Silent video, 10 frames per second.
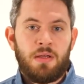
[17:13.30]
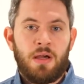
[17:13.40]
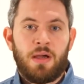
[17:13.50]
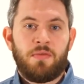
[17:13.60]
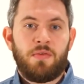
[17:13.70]

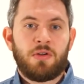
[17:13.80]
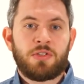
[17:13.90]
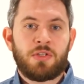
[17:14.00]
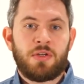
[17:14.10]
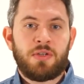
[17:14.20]
Yeah, and we
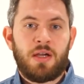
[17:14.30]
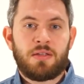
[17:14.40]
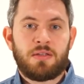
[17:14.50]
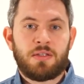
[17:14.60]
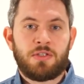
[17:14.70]
also
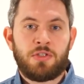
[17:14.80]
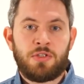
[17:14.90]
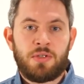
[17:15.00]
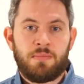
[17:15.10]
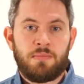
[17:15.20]
conducted the
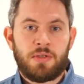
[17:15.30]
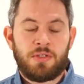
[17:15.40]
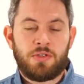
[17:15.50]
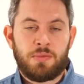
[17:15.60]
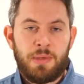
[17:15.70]
system
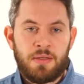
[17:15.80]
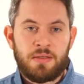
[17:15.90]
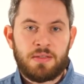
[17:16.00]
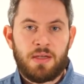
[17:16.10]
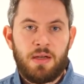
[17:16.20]

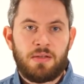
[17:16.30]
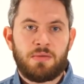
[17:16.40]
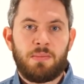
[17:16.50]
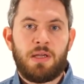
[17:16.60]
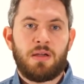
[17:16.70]
usability scale
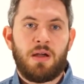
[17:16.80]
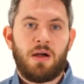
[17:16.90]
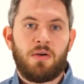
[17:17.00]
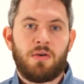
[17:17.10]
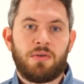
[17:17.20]
to make
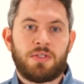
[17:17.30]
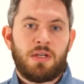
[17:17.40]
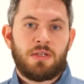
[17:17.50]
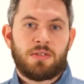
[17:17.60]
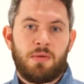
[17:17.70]
our
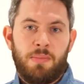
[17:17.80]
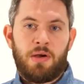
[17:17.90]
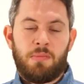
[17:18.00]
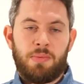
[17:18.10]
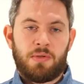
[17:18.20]
results
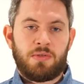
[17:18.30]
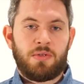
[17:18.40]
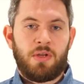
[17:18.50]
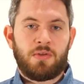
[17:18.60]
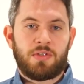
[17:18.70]
comparable
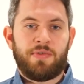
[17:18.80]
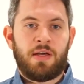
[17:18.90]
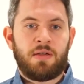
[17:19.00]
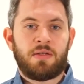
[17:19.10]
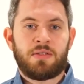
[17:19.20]
to those of
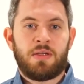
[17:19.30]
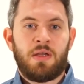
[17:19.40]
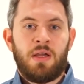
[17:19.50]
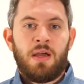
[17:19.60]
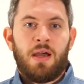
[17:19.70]
others,
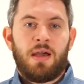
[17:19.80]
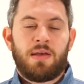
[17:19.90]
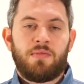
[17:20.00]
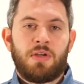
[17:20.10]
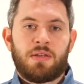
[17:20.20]

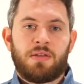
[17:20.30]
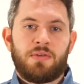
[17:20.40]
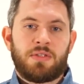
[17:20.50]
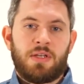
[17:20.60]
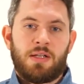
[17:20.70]
and we got the
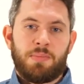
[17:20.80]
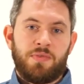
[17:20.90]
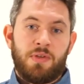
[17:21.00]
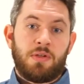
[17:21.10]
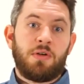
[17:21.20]
result
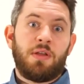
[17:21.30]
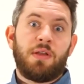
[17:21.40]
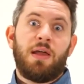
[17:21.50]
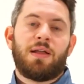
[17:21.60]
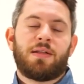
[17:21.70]
between good
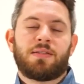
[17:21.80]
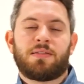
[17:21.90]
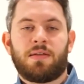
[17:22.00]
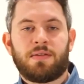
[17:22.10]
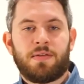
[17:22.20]
and
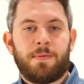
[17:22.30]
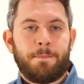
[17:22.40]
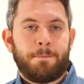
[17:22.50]
excellent.